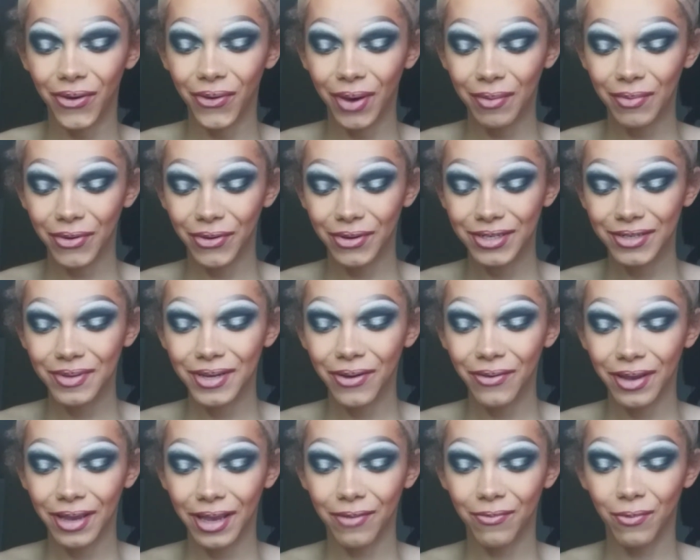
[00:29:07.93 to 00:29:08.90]
So
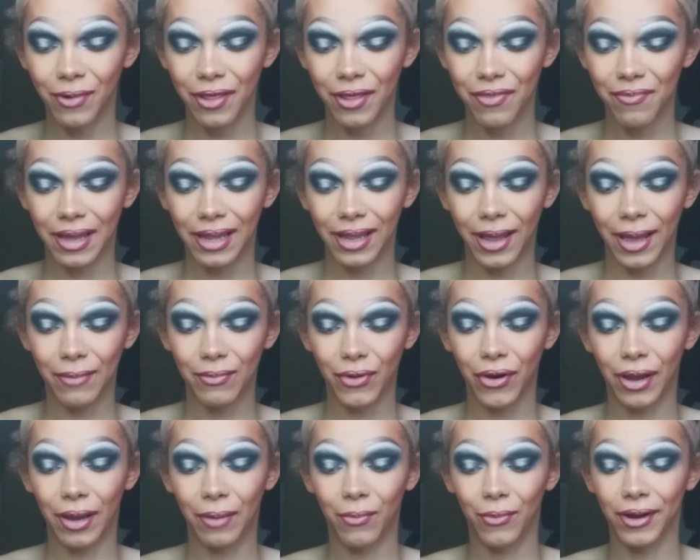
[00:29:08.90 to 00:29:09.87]
I'm going to be going in
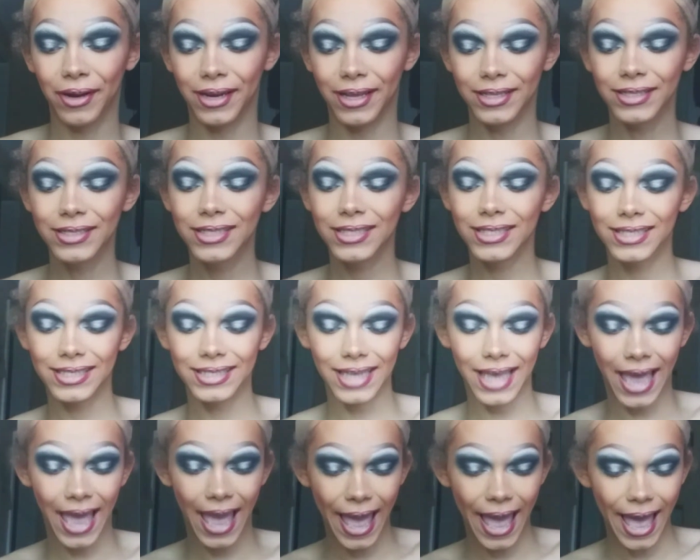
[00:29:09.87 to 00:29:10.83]
with my Lime Crime one
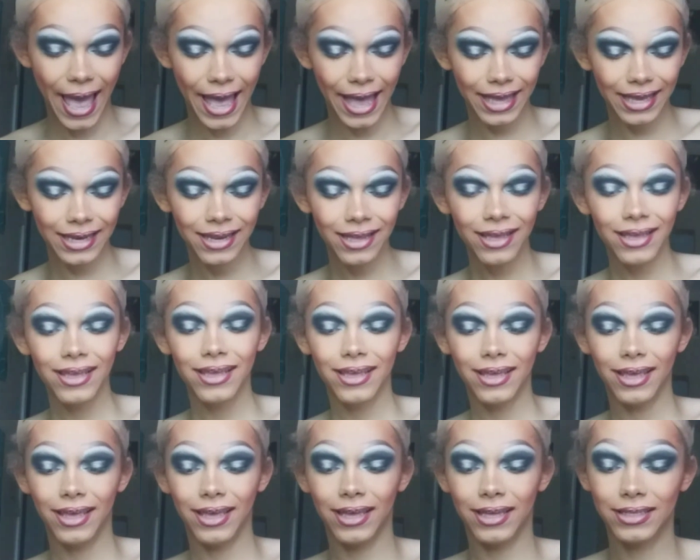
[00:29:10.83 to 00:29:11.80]

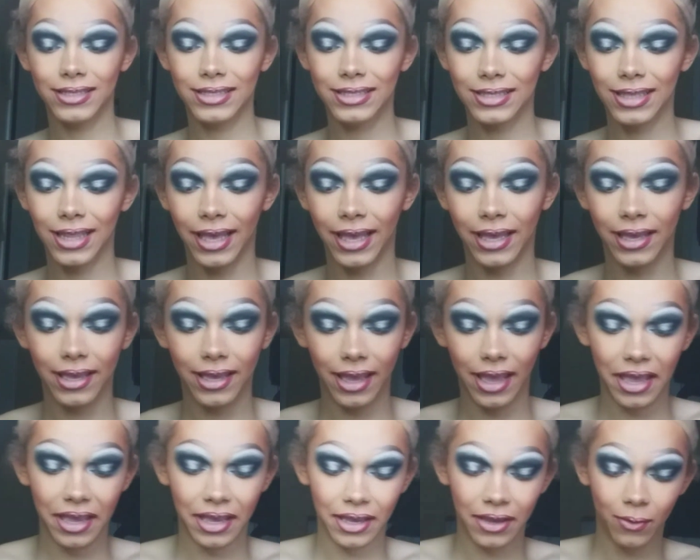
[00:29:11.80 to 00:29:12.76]
instead. It's
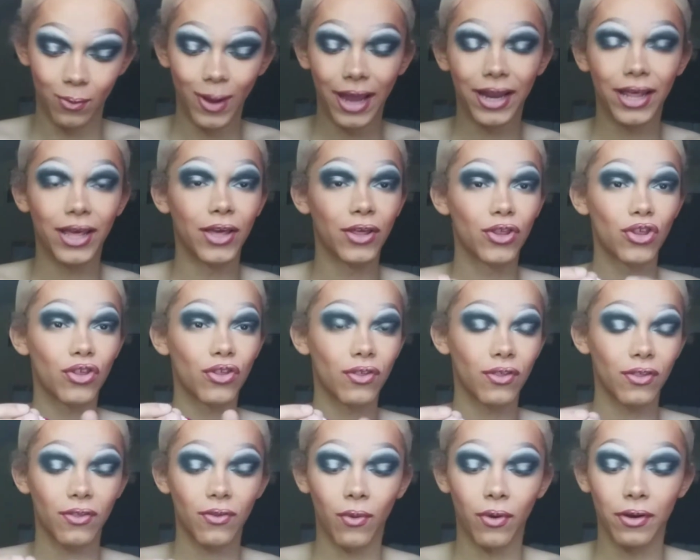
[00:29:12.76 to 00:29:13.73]
like a
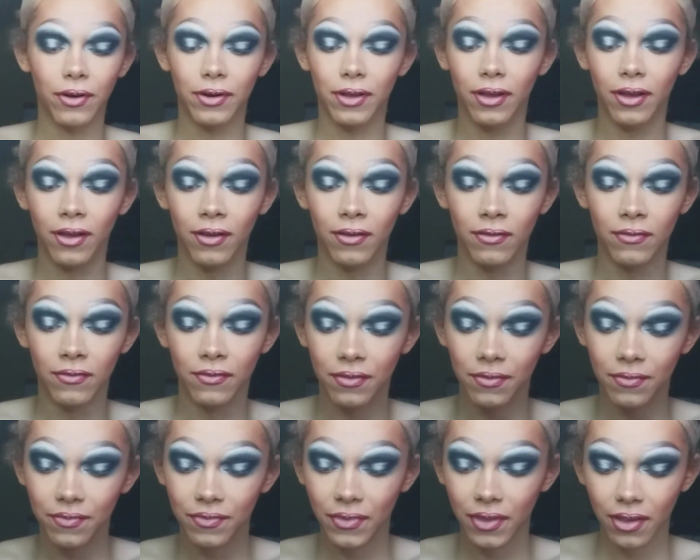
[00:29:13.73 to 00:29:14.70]
reddish sort
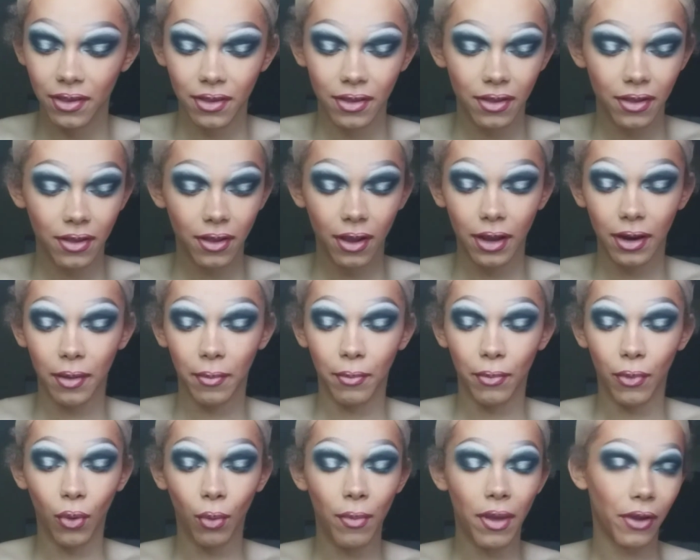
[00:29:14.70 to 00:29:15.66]
of
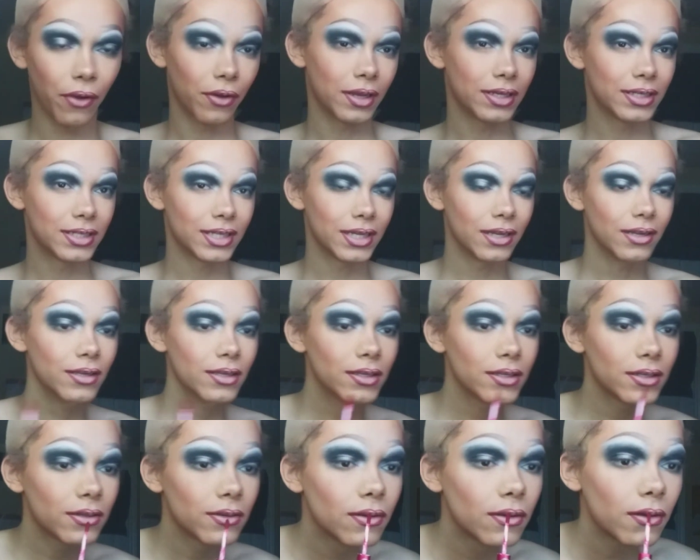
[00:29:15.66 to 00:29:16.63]
kind of mulberry
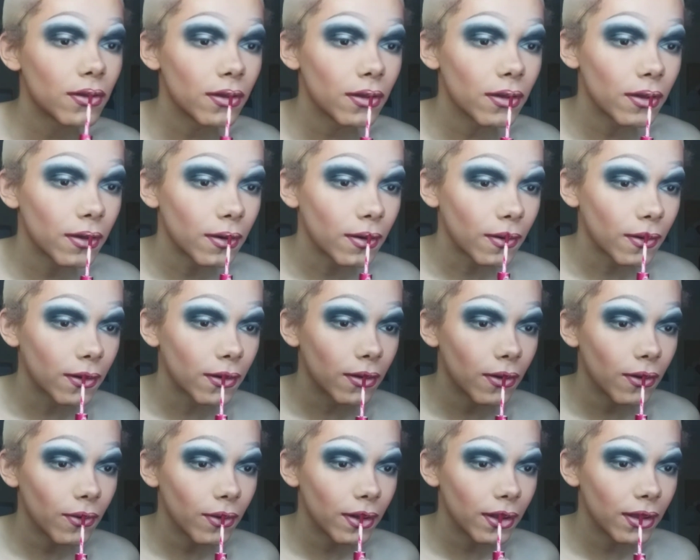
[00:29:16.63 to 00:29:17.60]
tint,
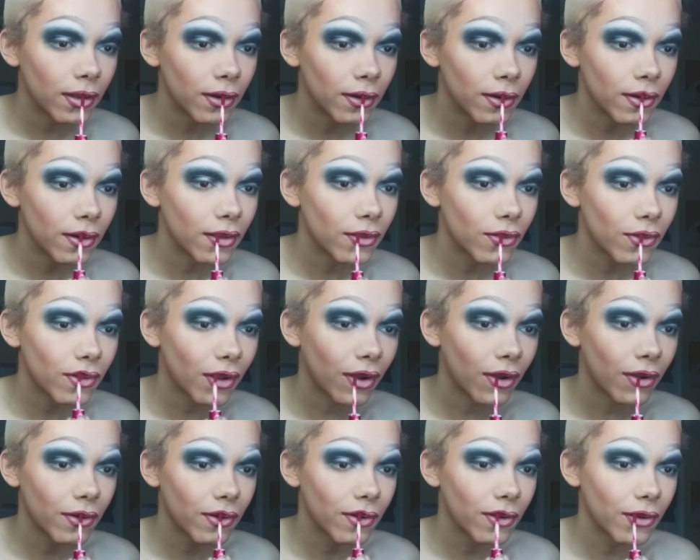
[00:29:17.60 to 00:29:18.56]
and I'm going to go
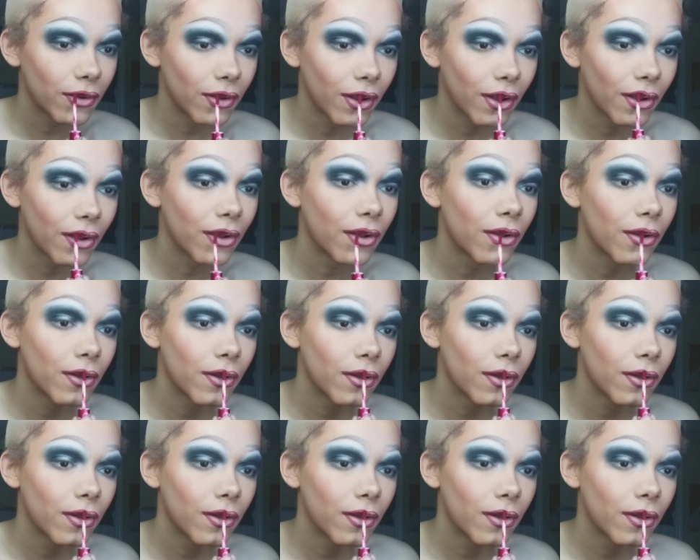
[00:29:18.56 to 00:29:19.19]
in and start